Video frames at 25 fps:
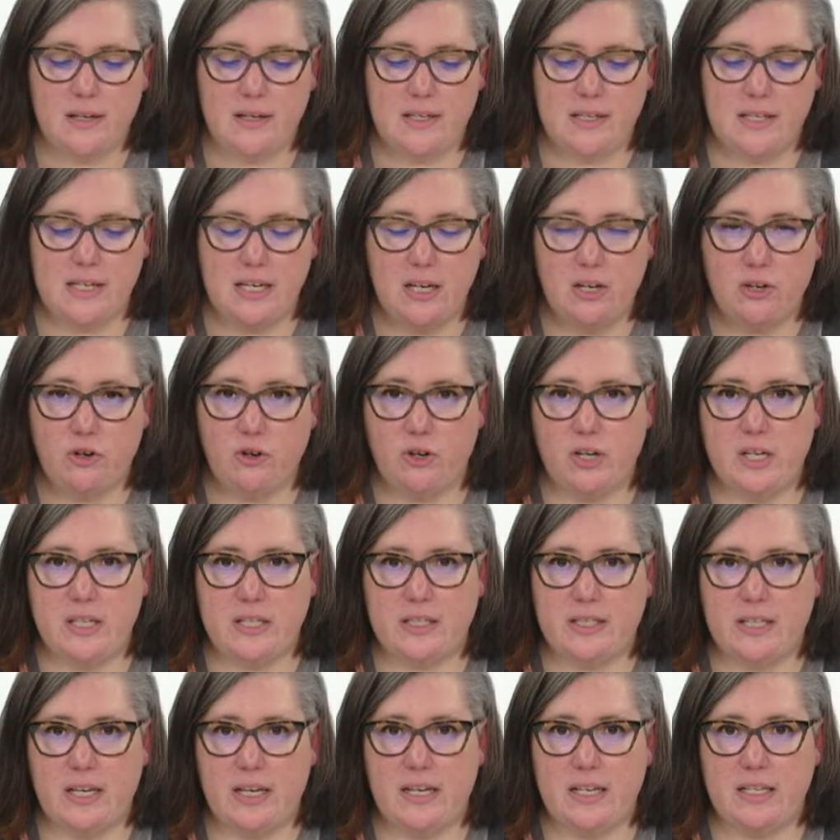
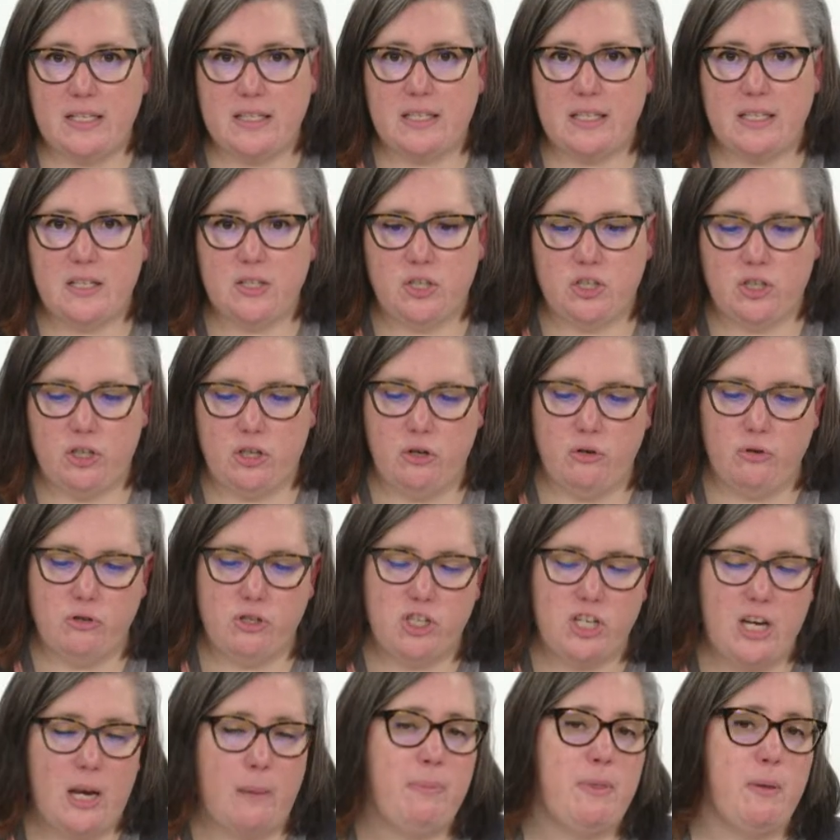decreases to
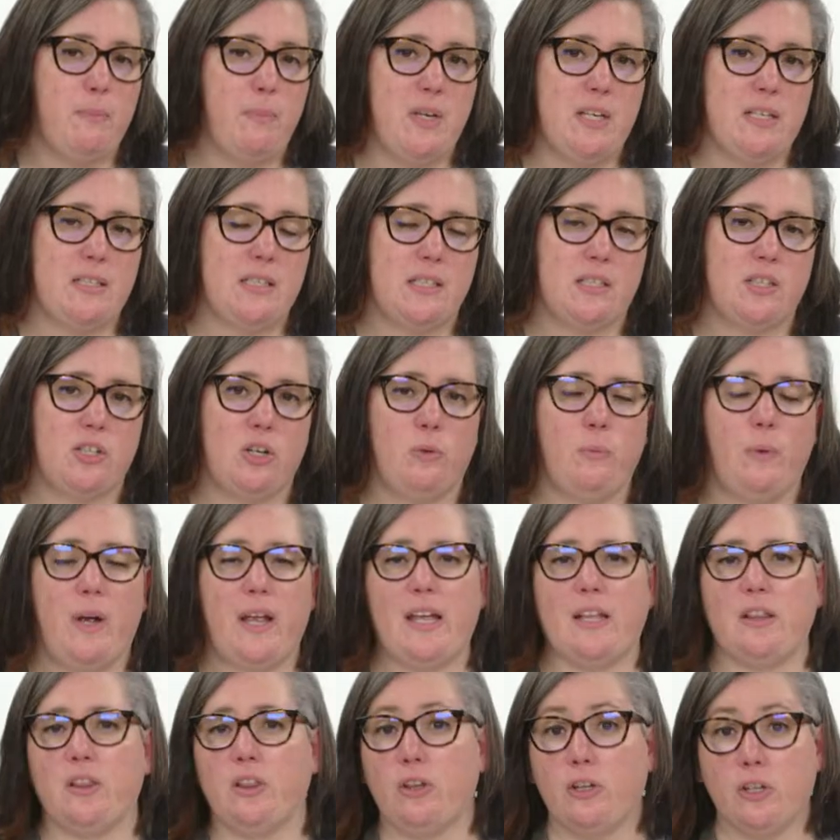shape the piece a certain
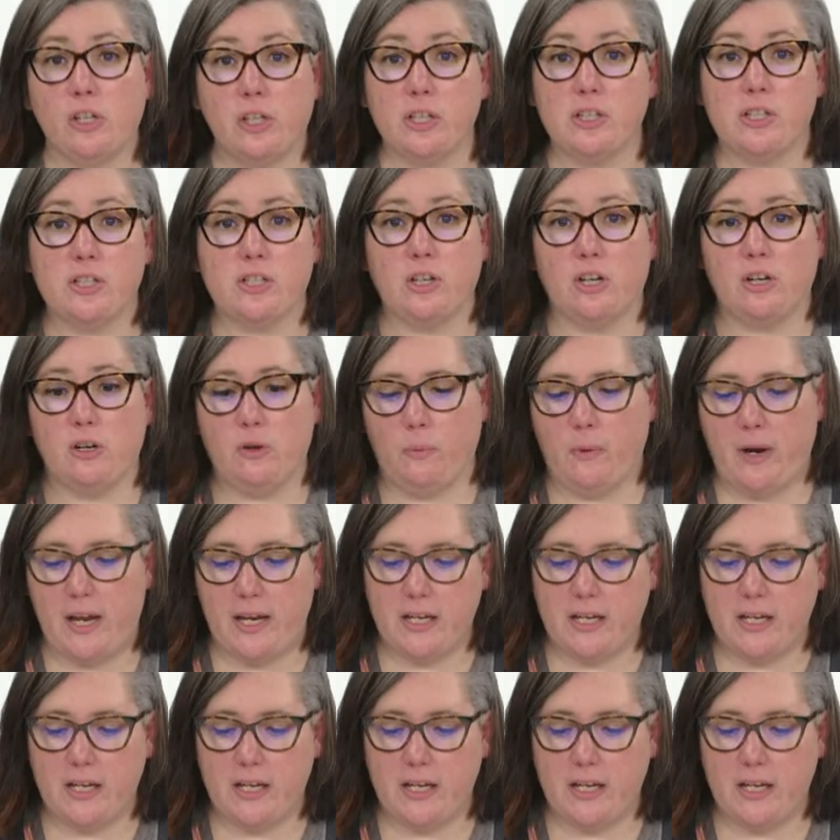way and look a certain way